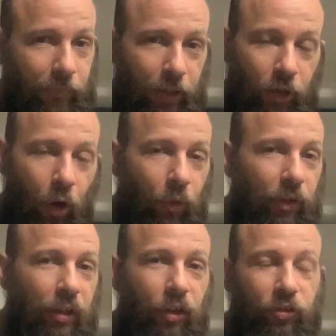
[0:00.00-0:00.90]

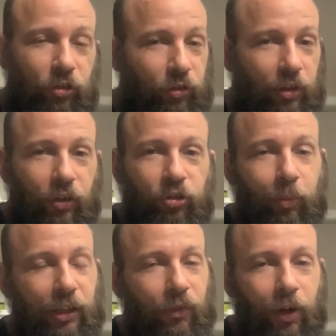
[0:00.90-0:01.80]
There's so
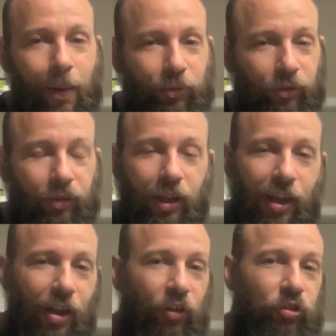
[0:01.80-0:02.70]
many different options,
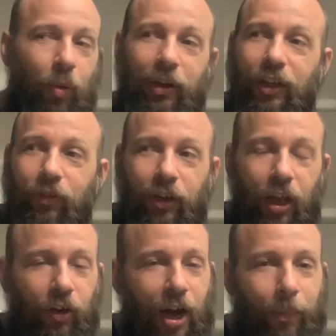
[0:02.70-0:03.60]
so many different
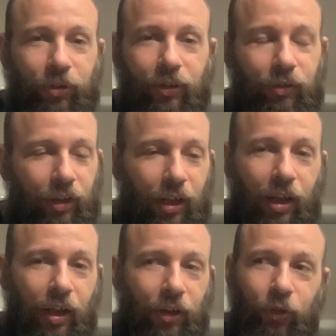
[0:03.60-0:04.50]
color options.
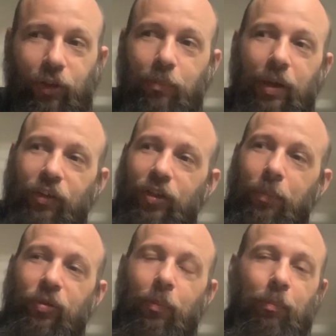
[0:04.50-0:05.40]
You can mix up
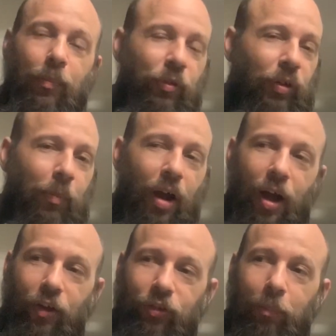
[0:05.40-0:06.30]
some
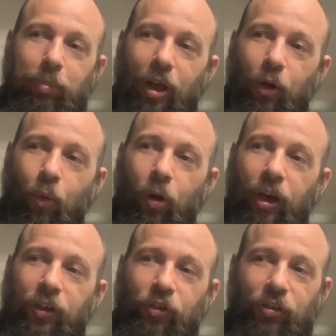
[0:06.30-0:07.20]
blood
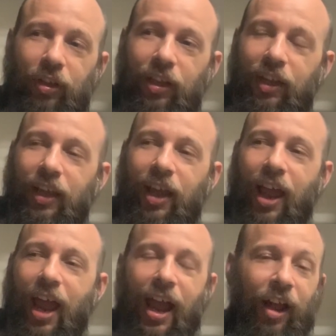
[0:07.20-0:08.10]
orange
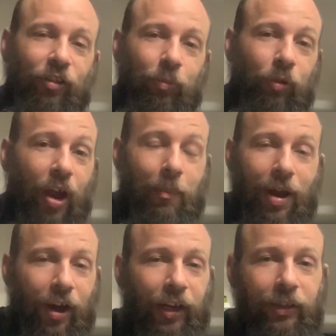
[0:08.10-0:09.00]
and some
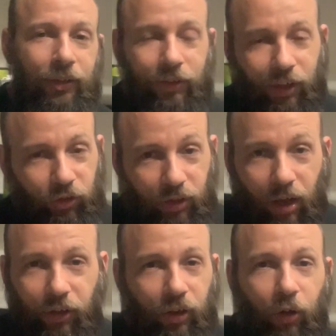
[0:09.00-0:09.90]
cranberry.
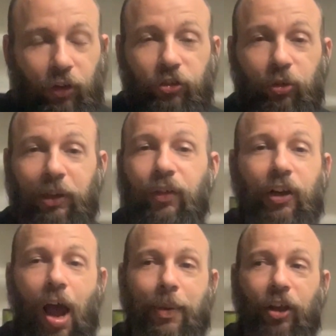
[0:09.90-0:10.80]
There's so many different
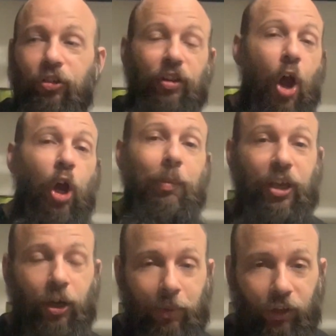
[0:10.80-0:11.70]
combinations. They all could be
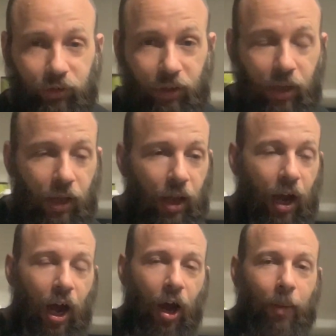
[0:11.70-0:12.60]
intermixed.
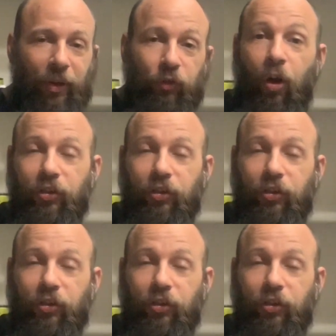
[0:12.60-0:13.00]
As far